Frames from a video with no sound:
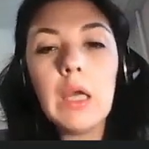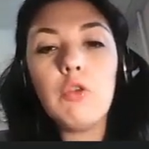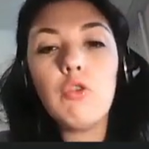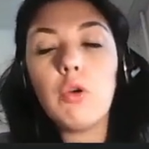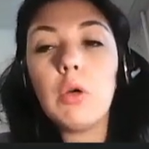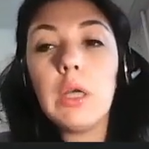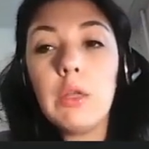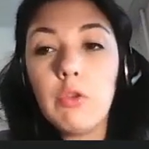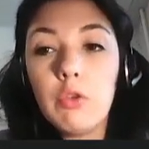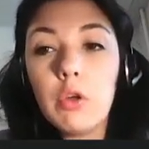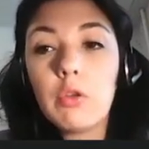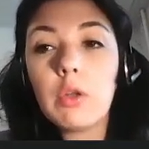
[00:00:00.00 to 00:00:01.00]
So
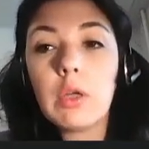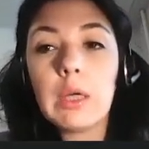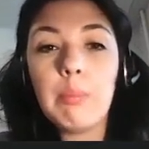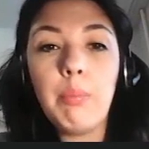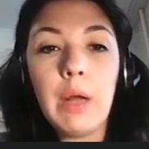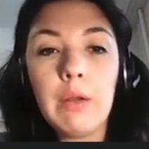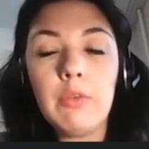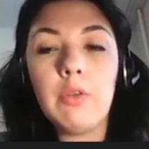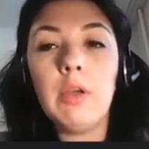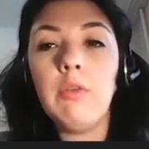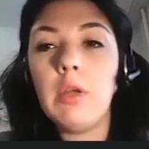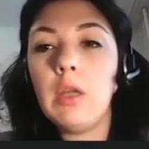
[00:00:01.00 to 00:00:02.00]
it's not
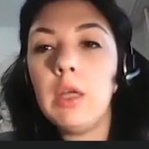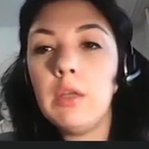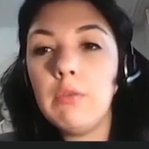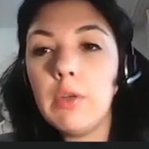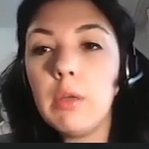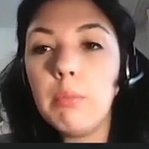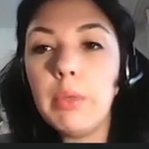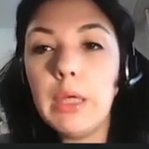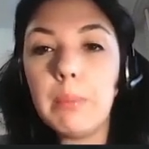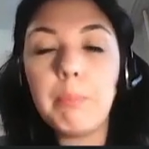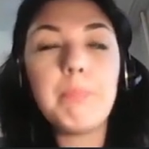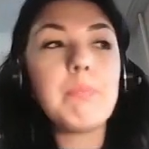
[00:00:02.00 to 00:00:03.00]
compulsory that it will
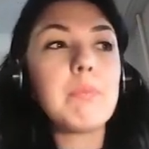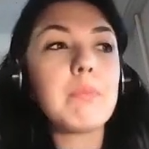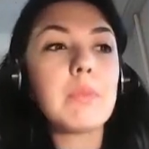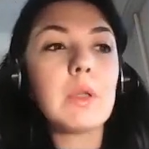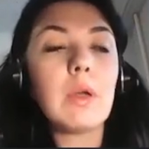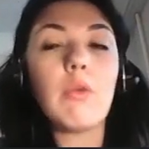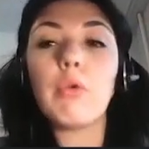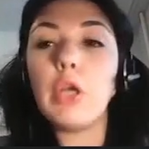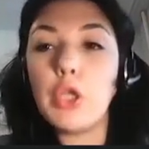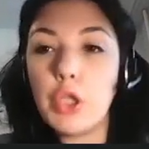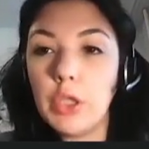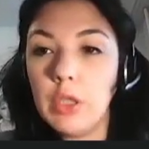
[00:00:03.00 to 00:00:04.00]
be
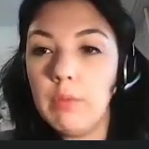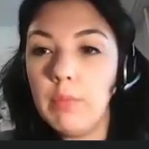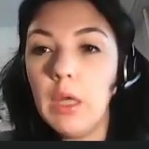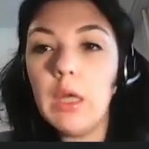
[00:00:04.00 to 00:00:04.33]
rigid.